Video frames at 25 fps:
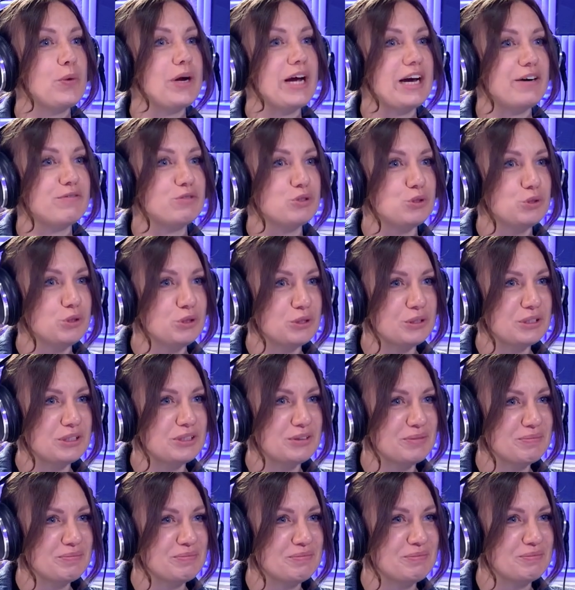do we have to do?
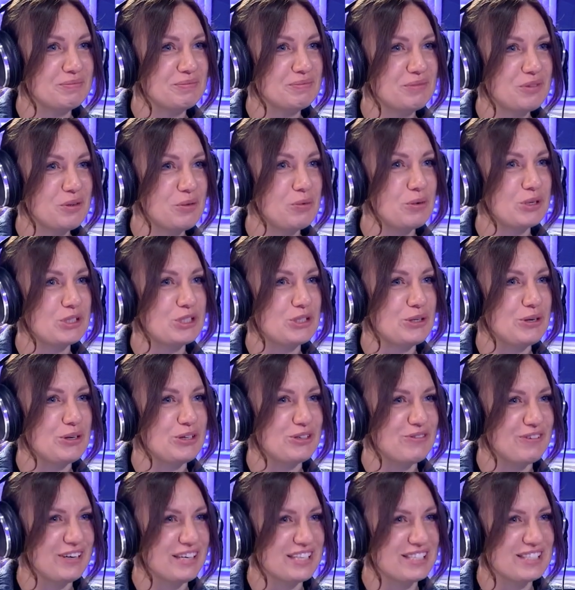I think first
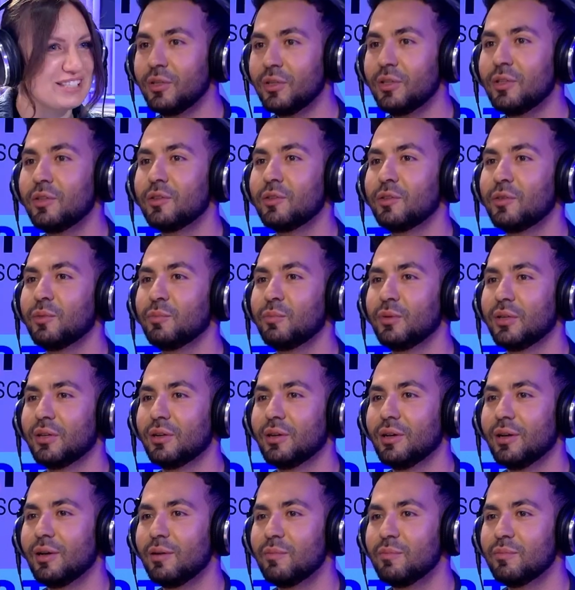of all, need to
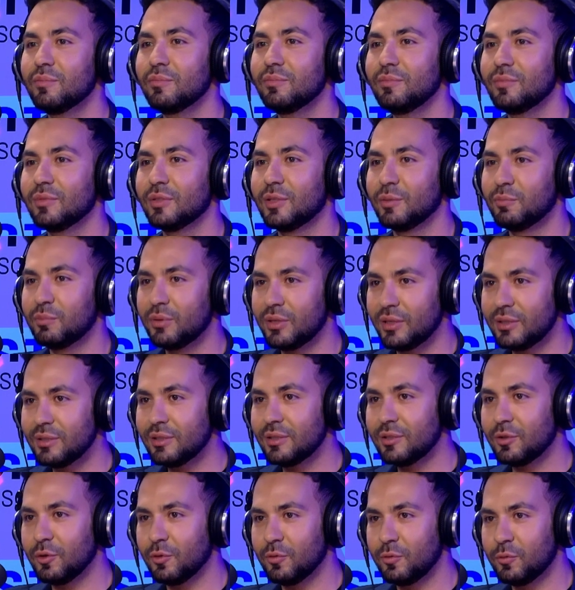become the
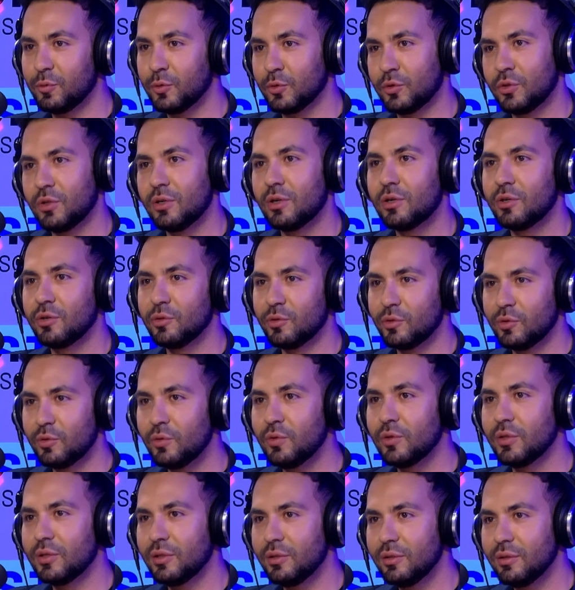best of what are you
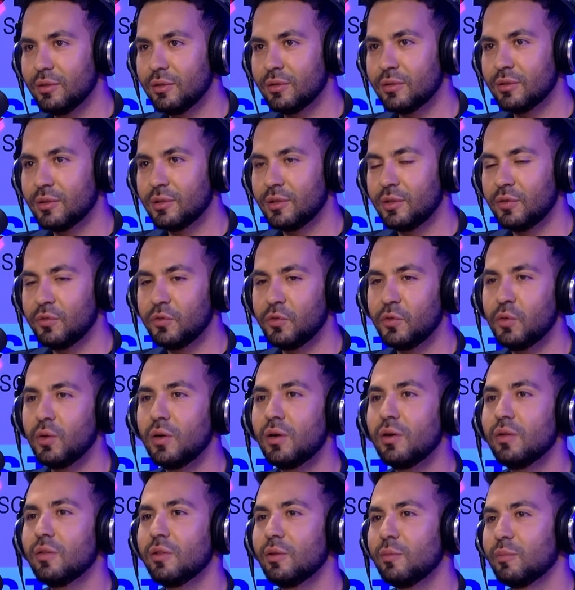doing. Mm-hmm. If you
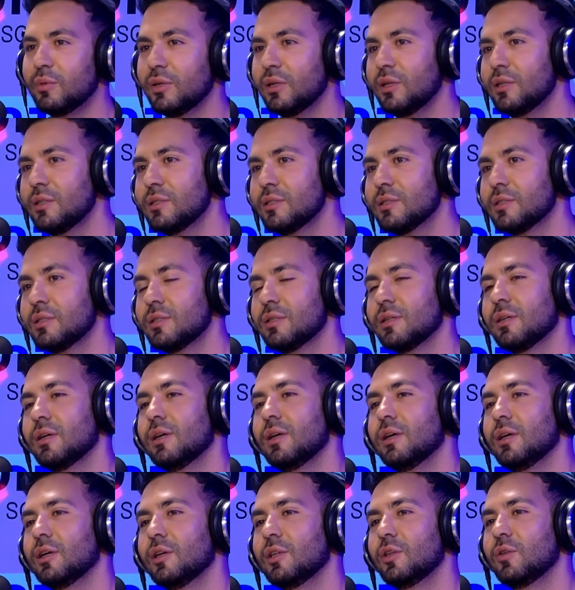are the best,
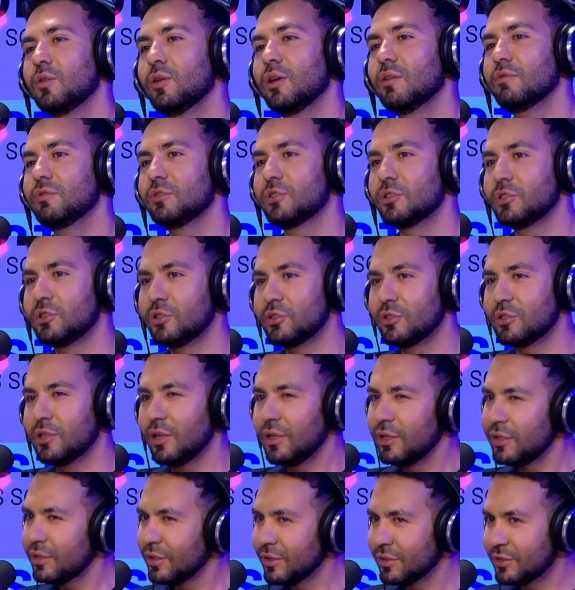you have a
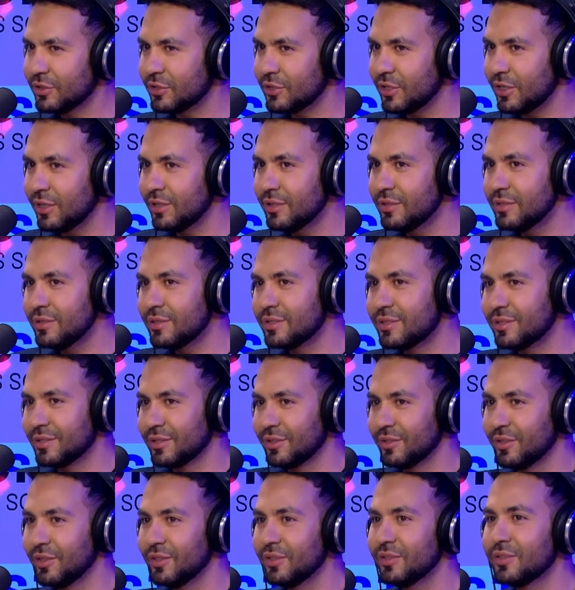little chance,
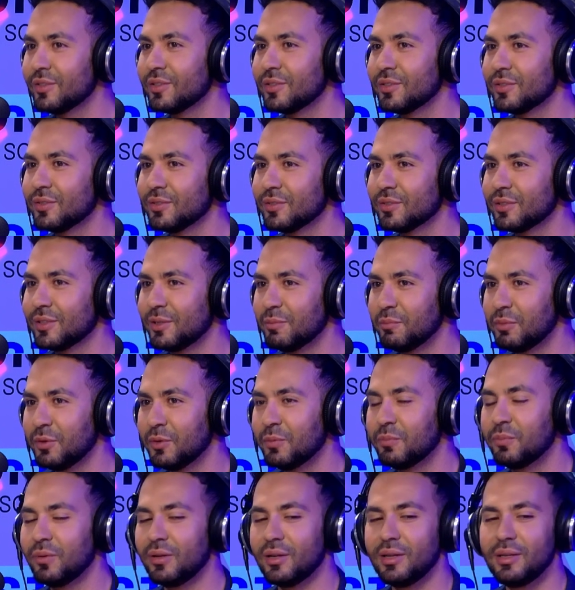you know, to keep
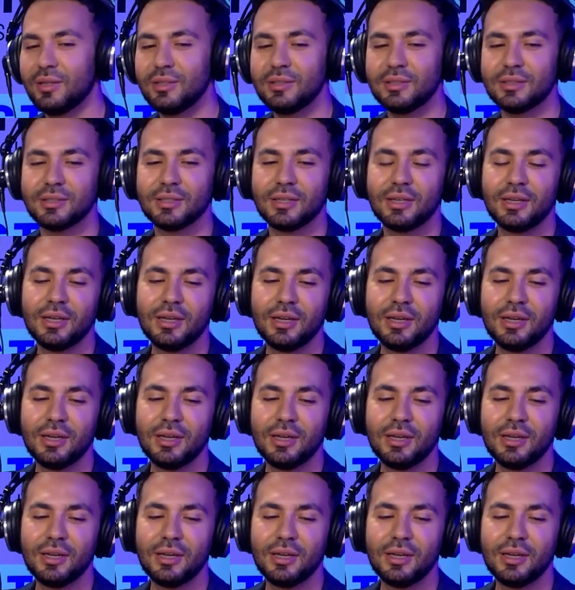your place.